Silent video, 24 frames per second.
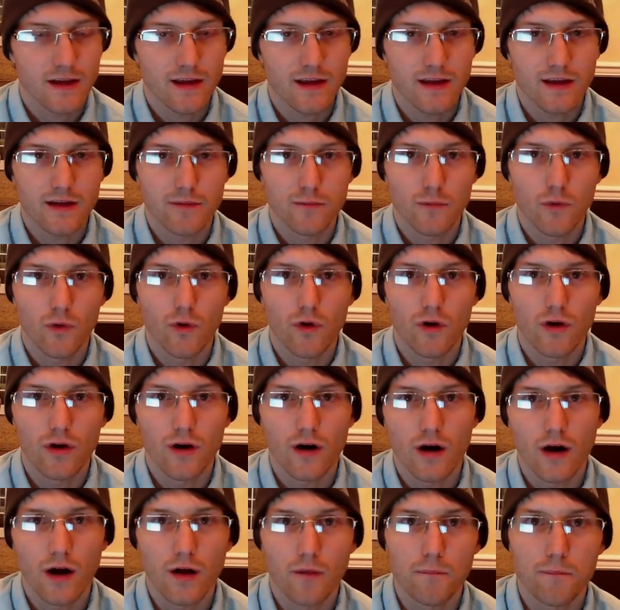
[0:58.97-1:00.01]
get
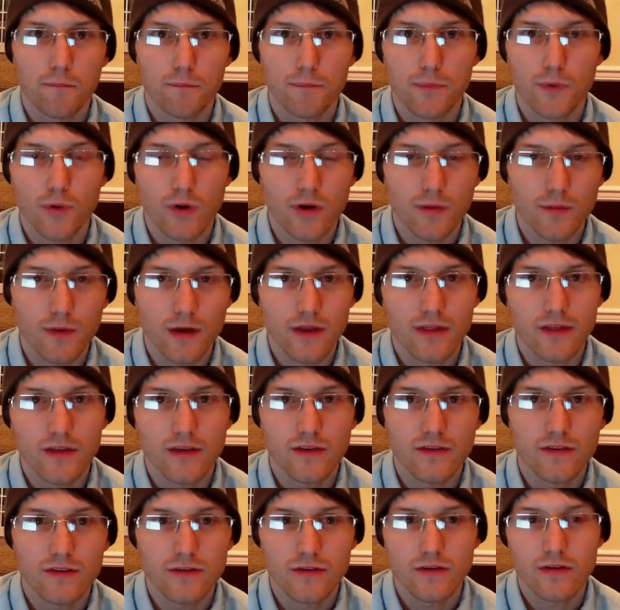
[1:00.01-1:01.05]
more brewing
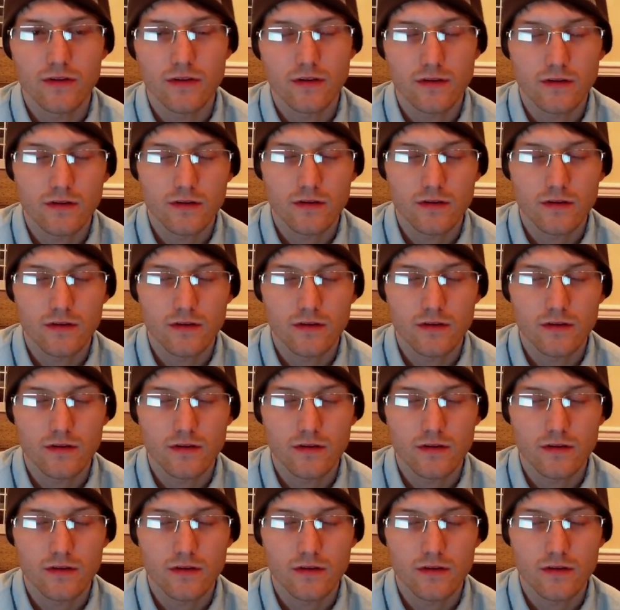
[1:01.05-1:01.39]
methods